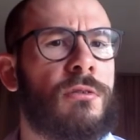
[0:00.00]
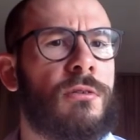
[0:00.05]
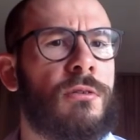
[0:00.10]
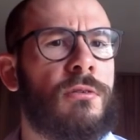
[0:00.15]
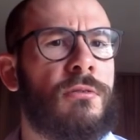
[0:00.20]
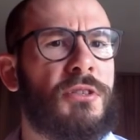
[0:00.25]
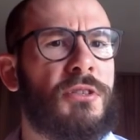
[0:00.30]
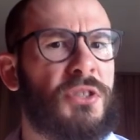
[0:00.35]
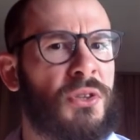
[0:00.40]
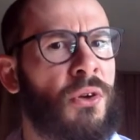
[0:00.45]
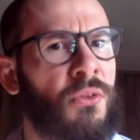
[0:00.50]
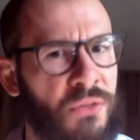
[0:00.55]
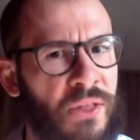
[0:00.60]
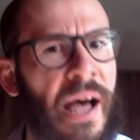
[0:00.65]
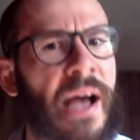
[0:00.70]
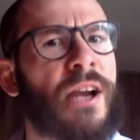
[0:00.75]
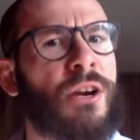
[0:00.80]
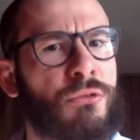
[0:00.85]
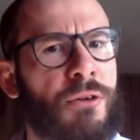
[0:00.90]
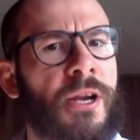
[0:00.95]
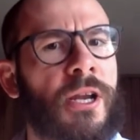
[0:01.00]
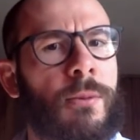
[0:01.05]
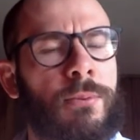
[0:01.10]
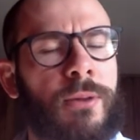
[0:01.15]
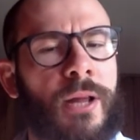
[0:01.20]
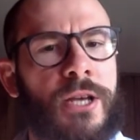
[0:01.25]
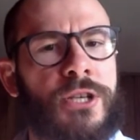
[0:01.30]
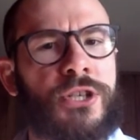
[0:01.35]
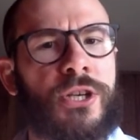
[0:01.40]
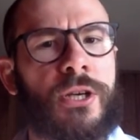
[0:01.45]
it's not that great a
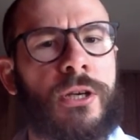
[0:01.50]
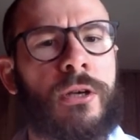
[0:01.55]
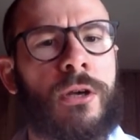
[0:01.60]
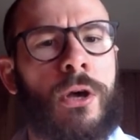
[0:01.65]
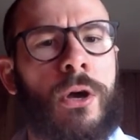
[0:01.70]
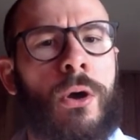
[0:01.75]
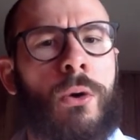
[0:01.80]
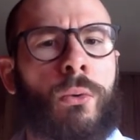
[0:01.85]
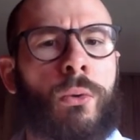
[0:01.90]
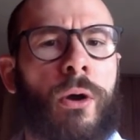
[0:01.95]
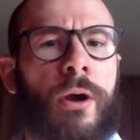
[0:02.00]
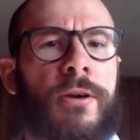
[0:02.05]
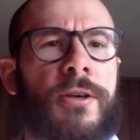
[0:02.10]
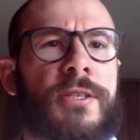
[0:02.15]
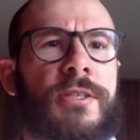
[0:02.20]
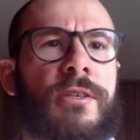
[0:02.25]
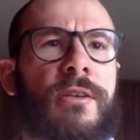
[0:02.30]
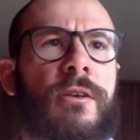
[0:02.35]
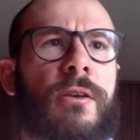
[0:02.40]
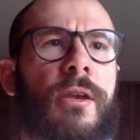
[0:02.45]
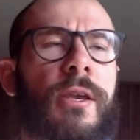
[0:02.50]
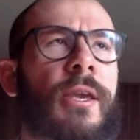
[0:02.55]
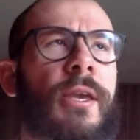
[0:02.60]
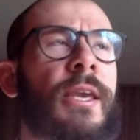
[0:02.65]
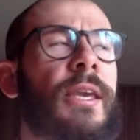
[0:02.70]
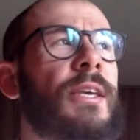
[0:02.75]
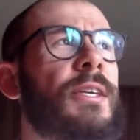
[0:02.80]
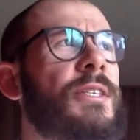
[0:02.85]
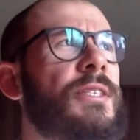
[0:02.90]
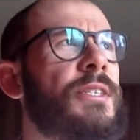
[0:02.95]
pleasure. Whereas he
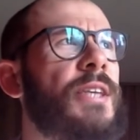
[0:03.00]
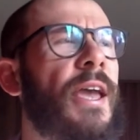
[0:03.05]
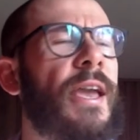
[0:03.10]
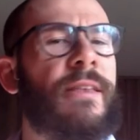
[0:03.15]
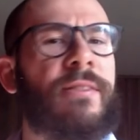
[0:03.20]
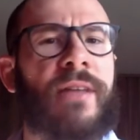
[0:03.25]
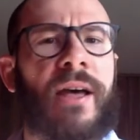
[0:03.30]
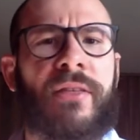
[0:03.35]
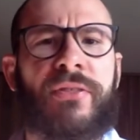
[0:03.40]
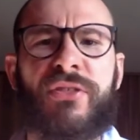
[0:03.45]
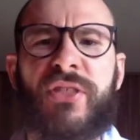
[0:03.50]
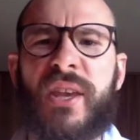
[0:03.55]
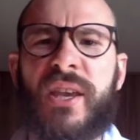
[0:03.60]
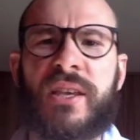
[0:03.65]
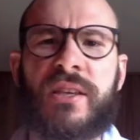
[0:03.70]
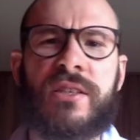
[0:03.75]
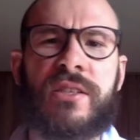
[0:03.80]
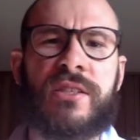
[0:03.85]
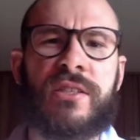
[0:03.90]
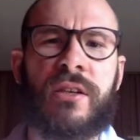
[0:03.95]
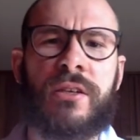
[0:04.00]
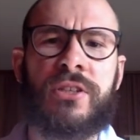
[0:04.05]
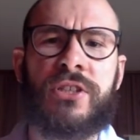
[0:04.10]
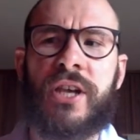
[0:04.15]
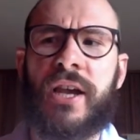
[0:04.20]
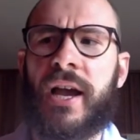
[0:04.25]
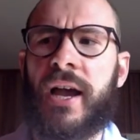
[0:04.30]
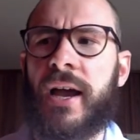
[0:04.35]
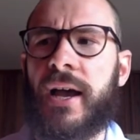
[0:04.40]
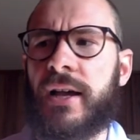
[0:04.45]
is saying that things such
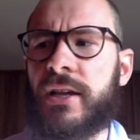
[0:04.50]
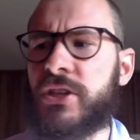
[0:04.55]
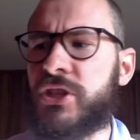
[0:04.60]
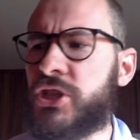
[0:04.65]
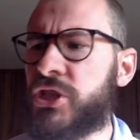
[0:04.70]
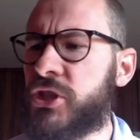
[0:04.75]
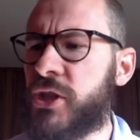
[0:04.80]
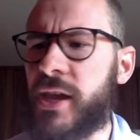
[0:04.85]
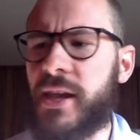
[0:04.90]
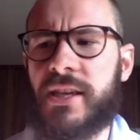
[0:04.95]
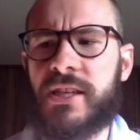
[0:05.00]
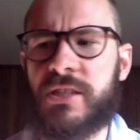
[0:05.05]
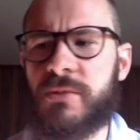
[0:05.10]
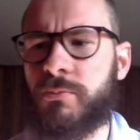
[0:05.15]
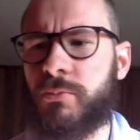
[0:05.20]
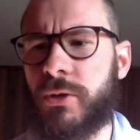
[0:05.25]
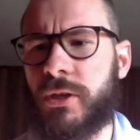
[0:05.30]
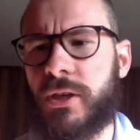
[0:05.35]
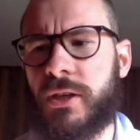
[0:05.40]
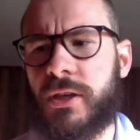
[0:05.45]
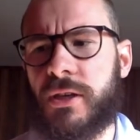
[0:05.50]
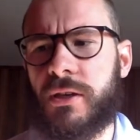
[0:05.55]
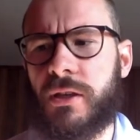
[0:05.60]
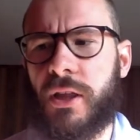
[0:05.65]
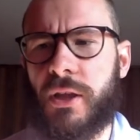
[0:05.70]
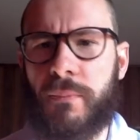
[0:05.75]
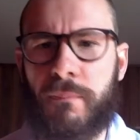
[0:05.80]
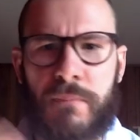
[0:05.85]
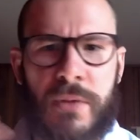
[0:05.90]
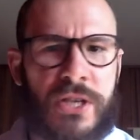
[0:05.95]
as Shakespeare, like
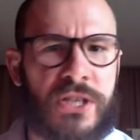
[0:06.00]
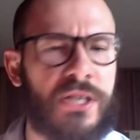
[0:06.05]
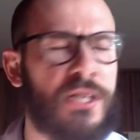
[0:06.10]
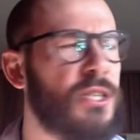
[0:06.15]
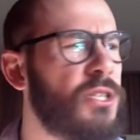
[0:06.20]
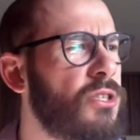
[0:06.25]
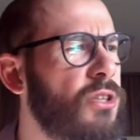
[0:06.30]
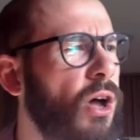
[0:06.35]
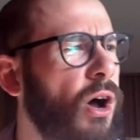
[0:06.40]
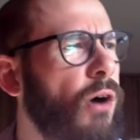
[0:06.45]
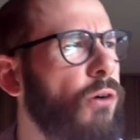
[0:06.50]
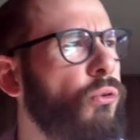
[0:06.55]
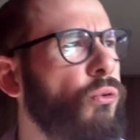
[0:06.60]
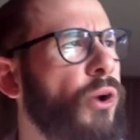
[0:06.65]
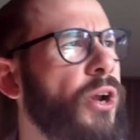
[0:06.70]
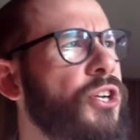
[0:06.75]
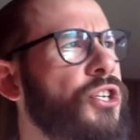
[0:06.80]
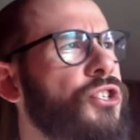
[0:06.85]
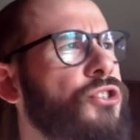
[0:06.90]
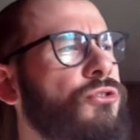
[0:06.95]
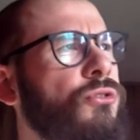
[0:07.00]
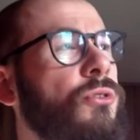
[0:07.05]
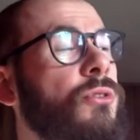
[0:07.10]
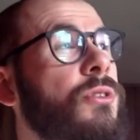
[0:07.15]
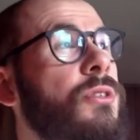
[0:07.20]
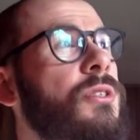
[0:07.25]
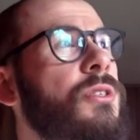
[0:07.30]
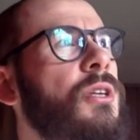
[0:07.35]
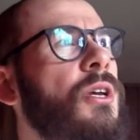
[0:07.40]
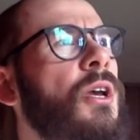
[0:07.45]
Michelin-star
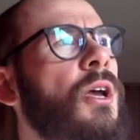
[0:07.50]
restaurants,